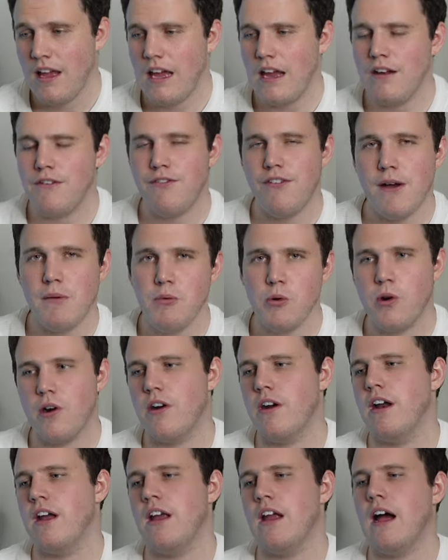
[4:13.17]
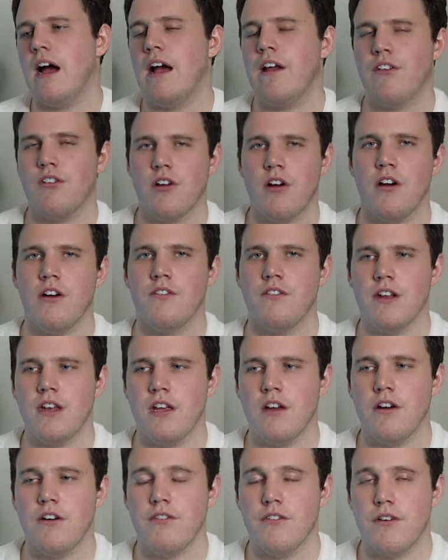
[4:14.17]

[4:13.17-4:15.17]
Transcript: In February, I saw a video